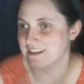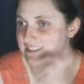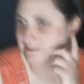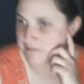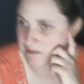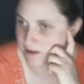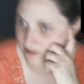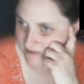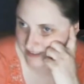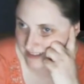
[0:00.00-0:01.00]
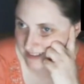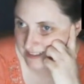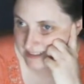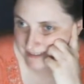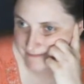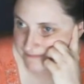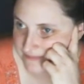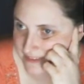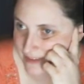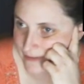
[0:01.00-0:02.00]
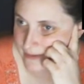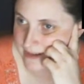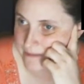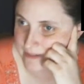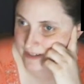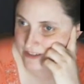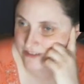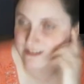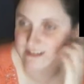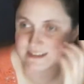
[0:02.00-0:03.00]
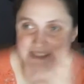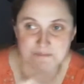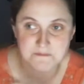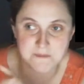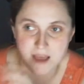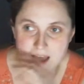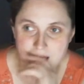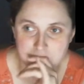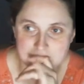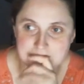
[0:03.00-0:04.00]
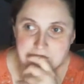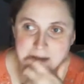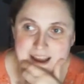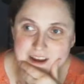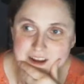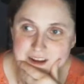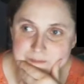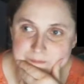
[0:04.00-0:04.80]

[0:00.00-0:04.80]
love my post-work. Another random picture. This is, was my